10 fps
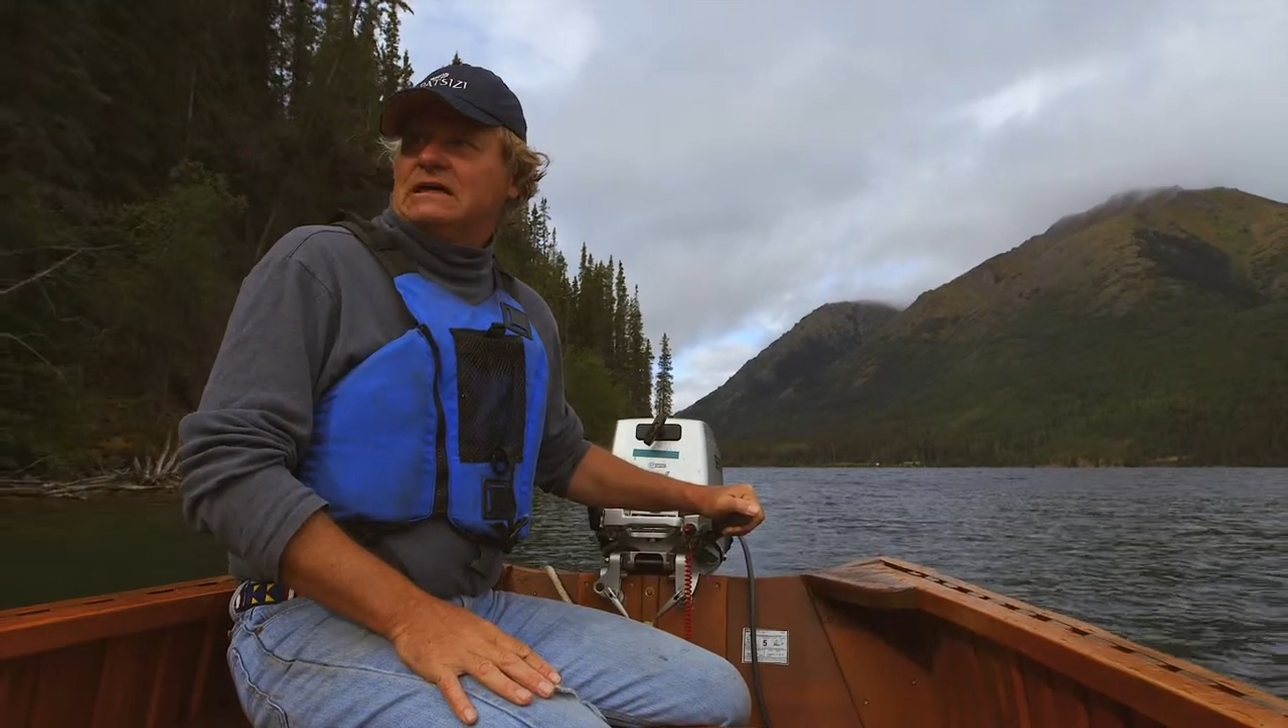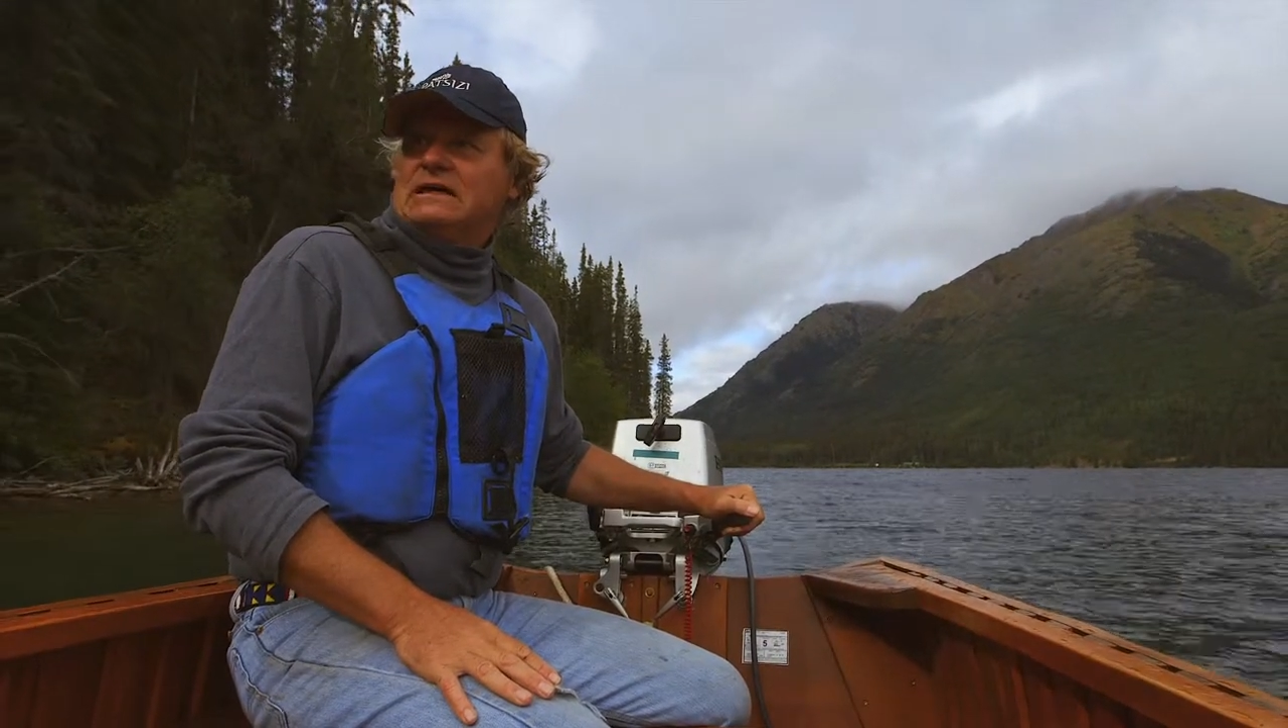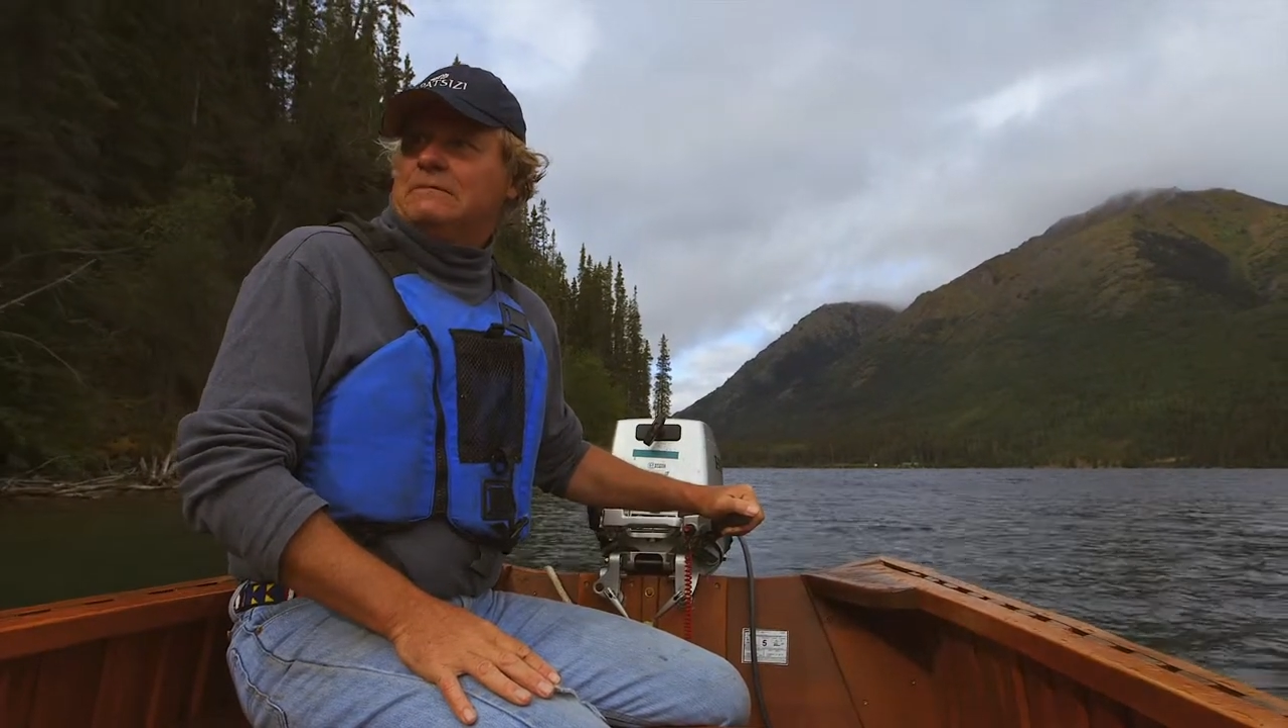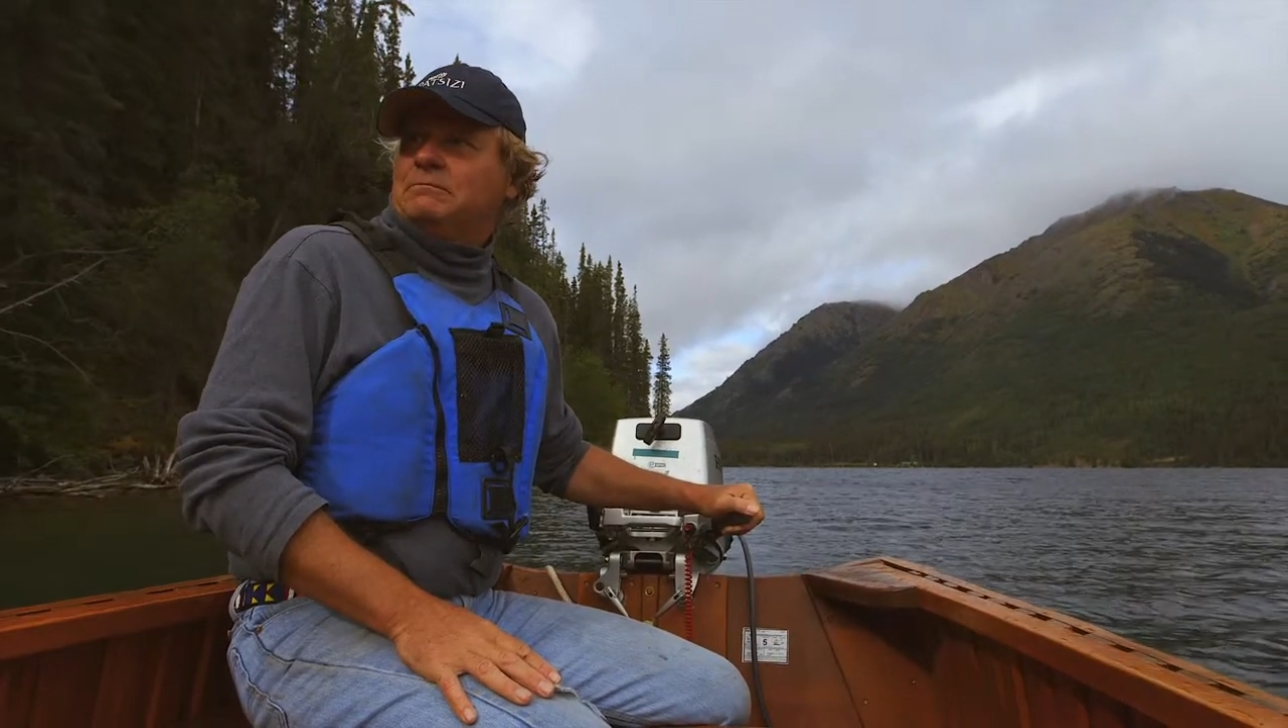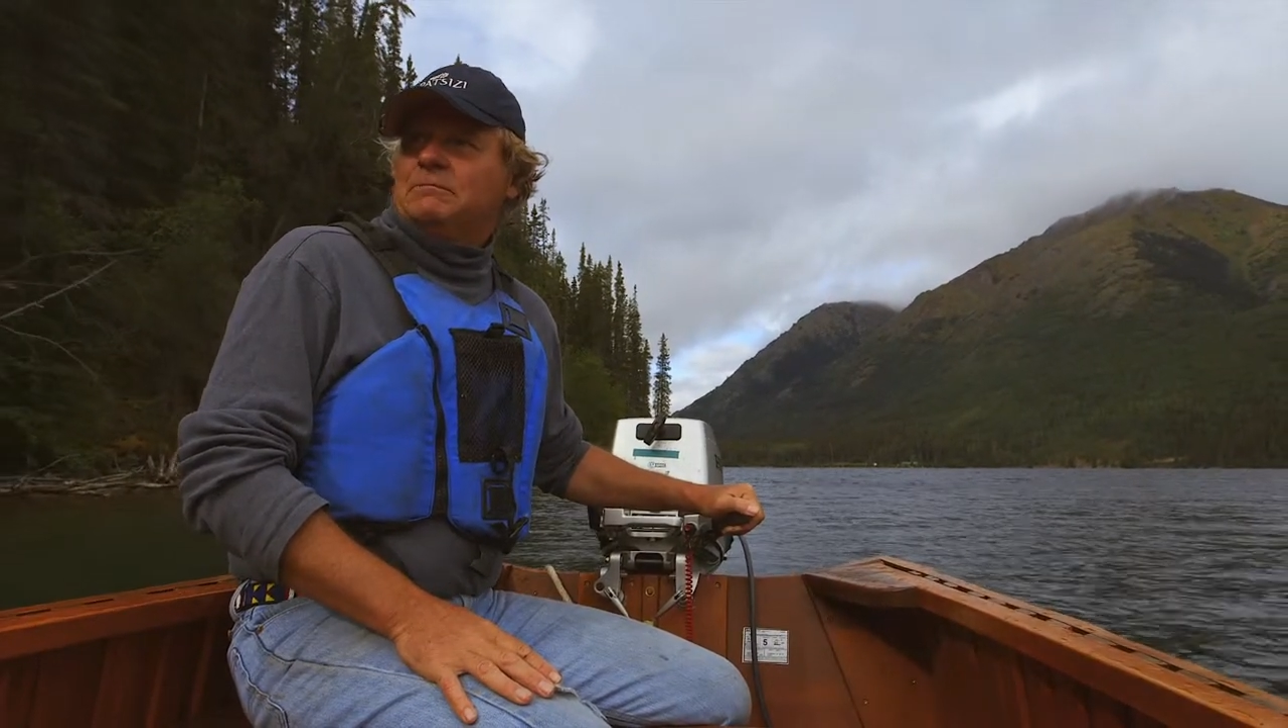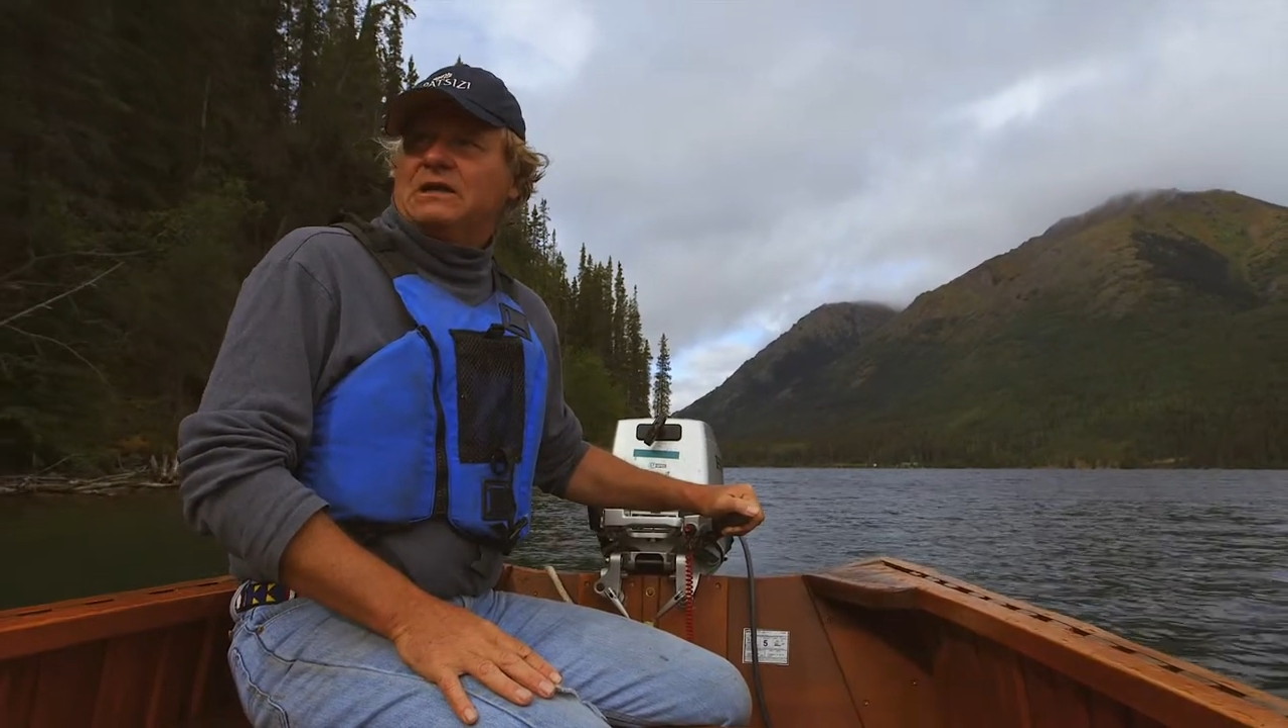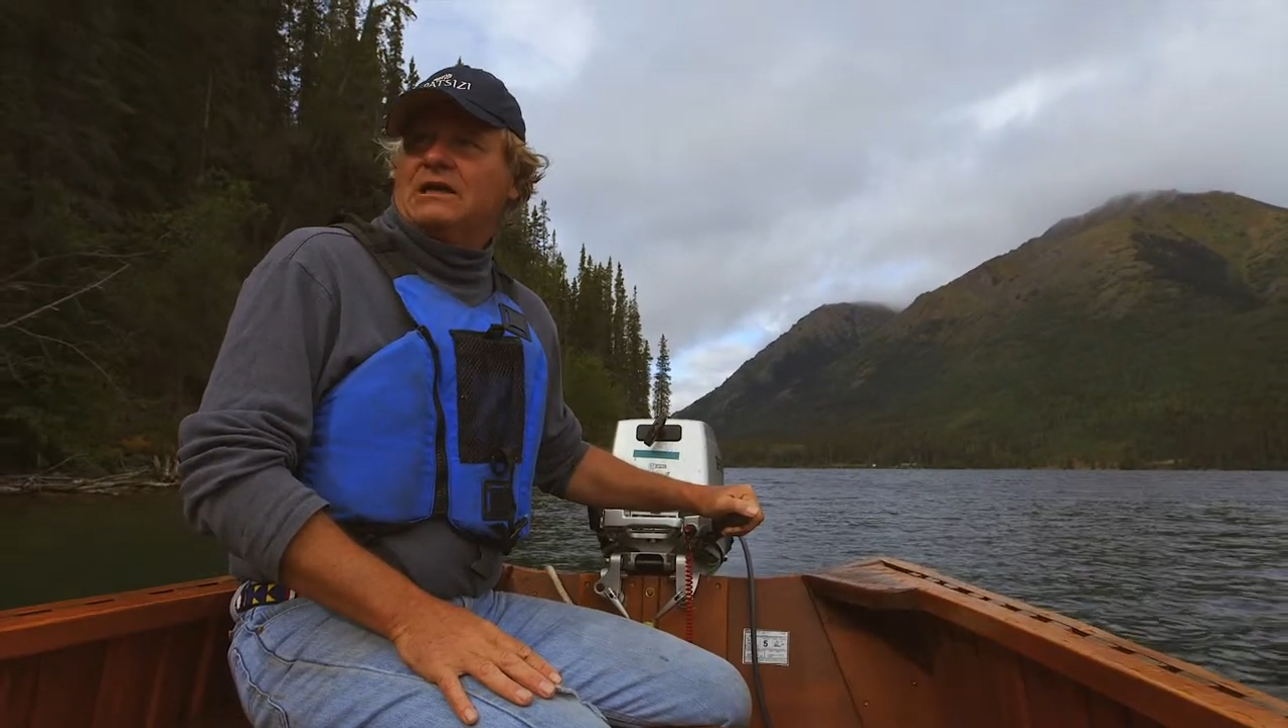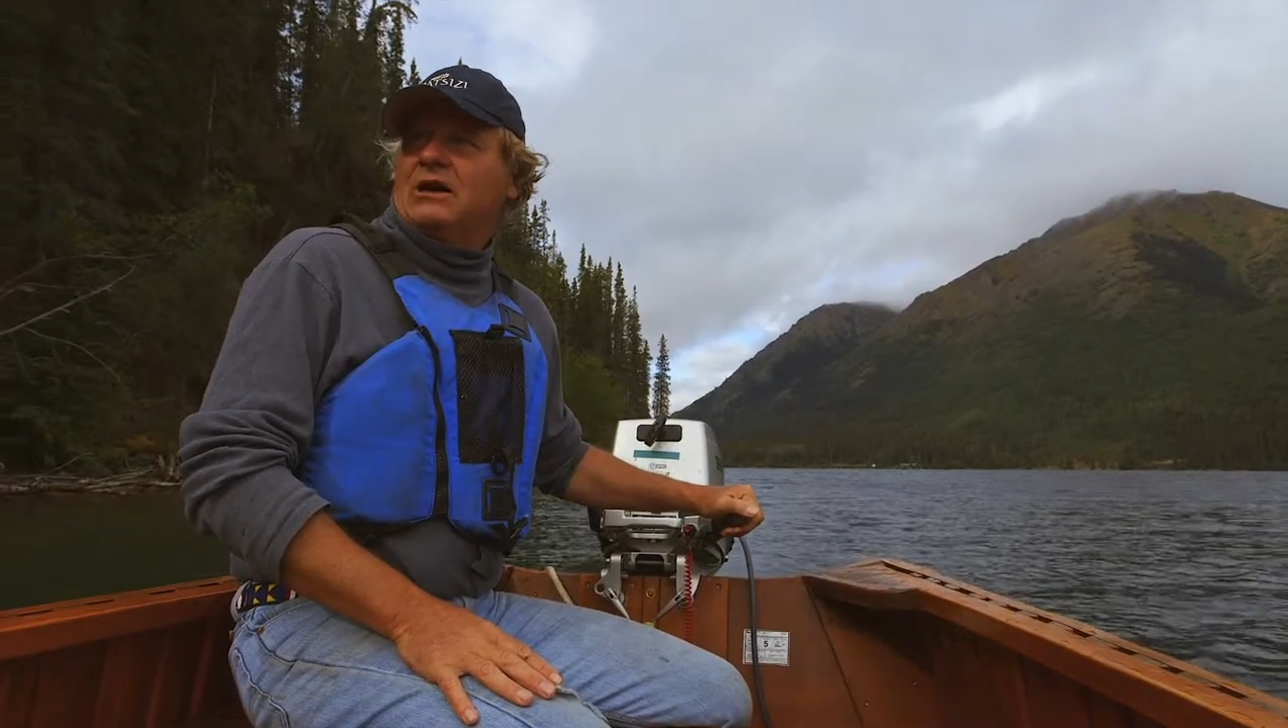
um, play